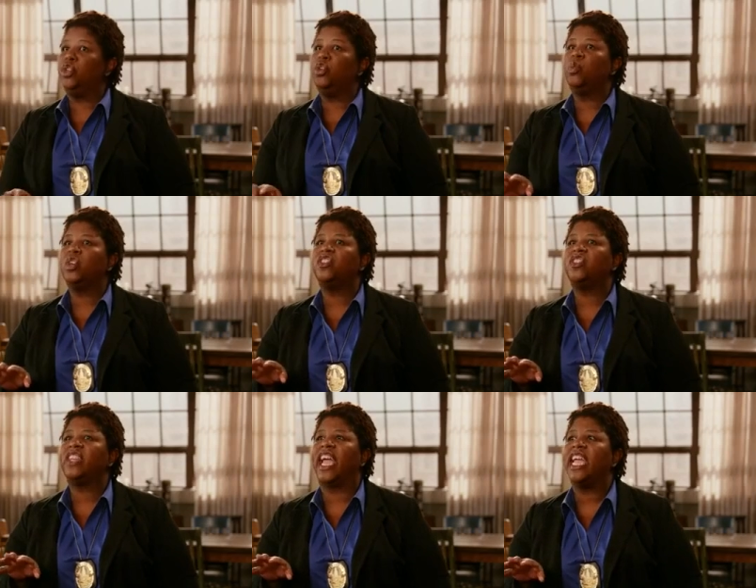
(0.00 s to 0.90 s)
You will
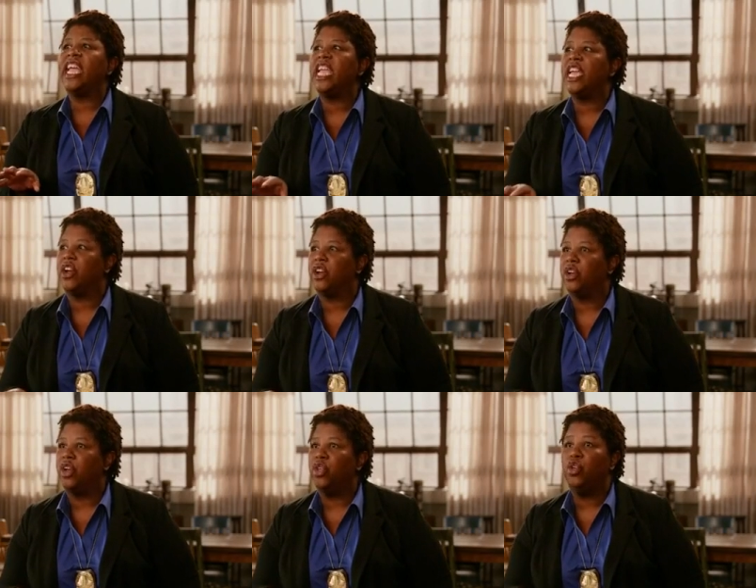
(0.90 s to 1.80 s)
stay here.
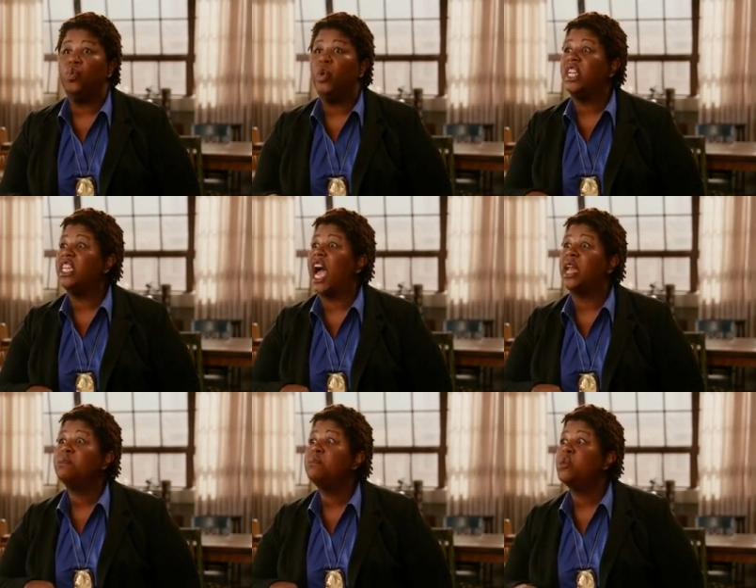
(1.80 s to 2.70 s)
You will
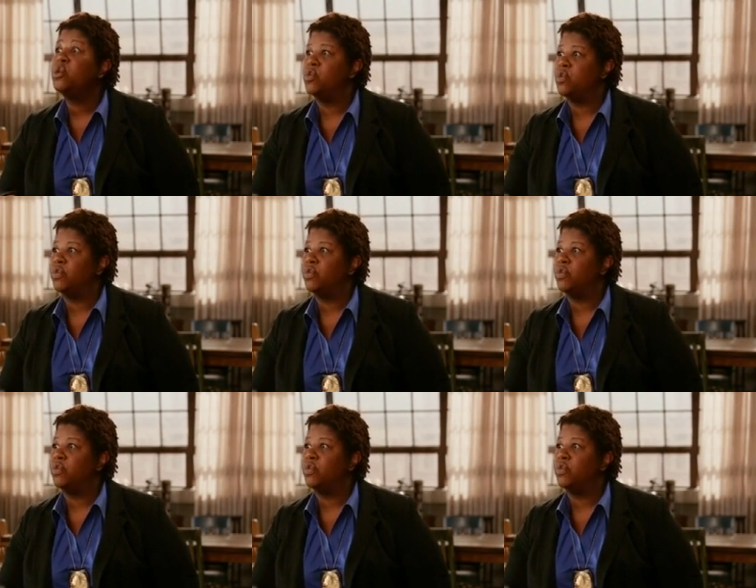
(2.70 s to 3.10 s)
not move.